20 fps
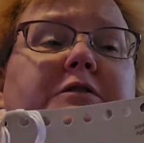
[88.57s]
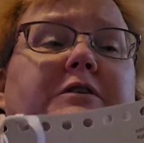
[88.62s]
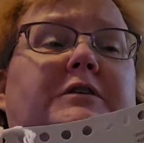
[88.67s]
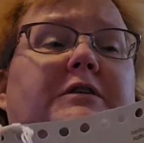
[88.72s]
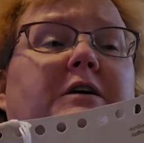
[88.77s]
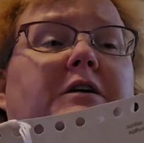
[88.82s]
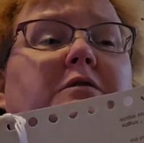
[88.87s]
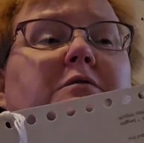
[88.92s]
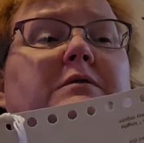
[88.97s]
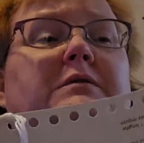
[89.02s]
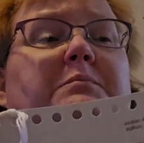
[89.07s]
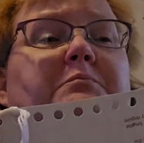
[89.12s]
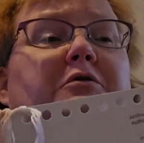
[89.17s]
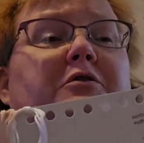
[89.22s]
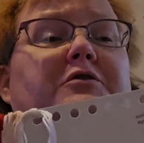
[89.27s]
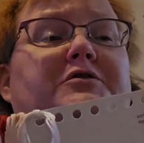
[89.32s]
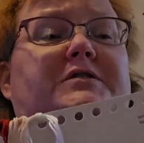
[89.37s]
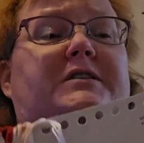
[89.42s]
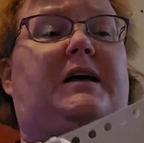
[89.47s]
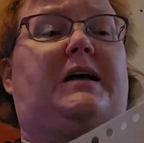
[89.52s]
you know. And the
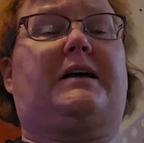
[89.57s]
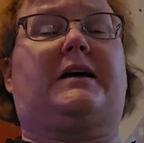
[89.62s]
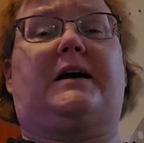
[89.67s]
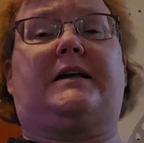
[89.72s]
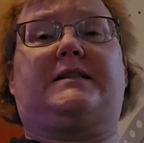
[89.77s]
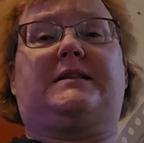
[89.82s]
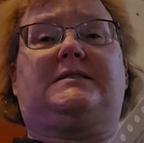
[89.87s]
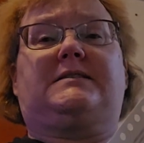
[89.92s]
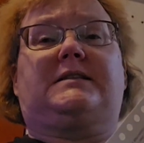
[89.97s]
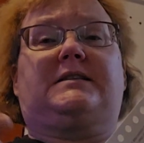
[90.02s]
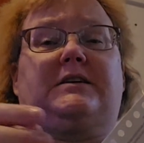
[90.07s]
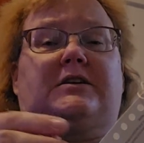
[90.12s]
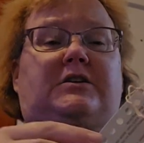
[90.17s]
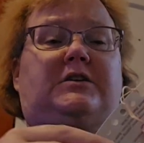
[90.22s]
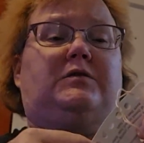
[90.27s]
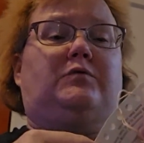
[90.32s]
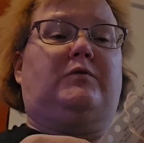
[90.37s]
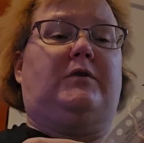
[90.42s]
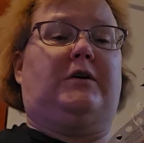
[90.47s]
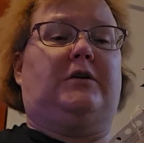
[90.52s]
person, I got this at the
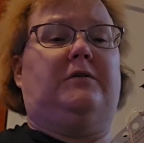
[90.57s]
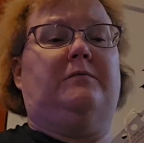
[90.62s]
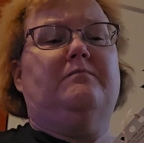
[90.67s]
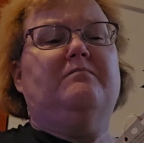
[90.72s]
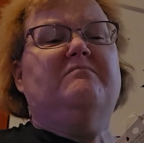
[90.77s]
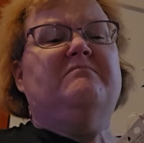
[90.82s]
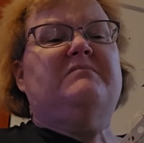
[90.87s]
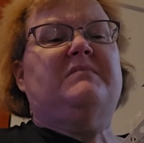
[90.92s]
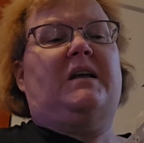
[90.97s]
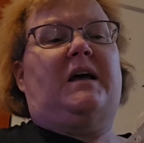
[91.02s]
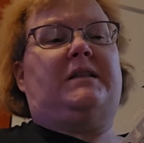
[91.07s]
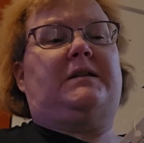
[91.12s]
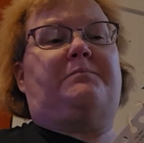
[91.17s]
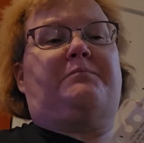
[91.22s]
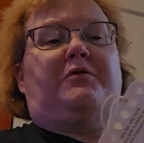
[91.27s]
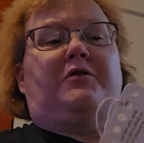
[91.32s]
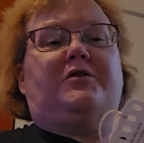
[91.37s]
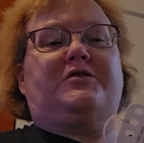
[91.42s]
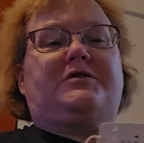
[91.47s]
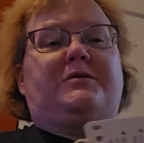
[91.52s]
Goodwill. And the
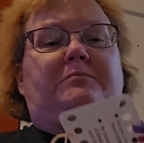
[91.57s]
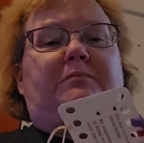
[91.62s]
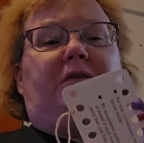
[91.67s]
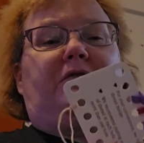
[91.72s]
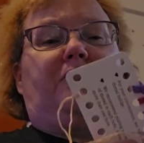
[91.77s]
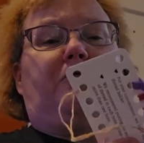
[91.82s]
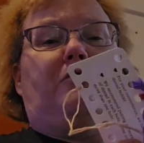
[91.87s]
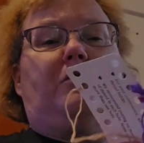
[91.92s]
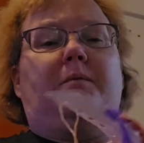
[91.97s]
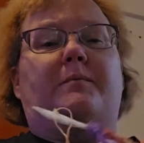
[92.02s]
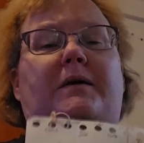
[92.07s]
person before